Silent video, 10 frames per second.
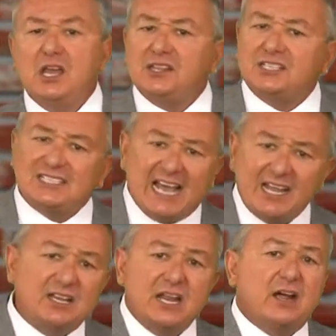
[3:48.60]
The
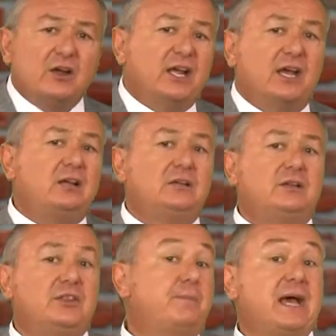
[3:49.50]
second area,
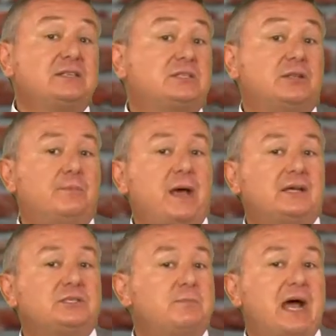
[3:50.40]
the best of the
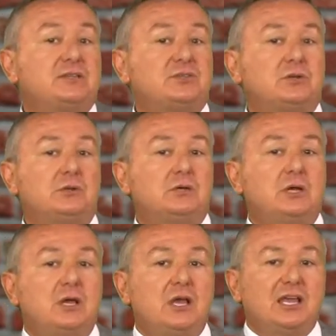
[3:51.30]
best master,
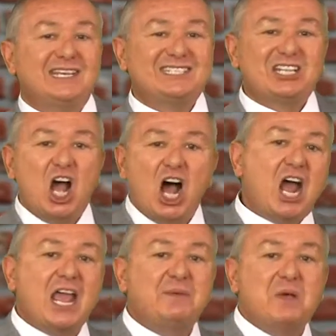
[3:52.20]
is
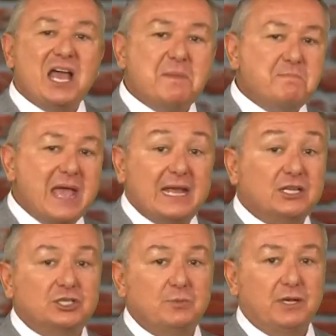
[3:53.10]
time
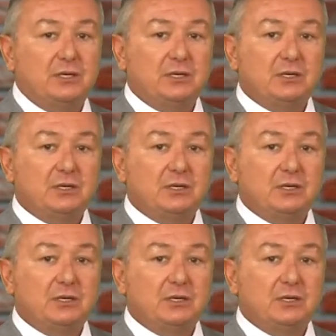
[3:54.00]
management.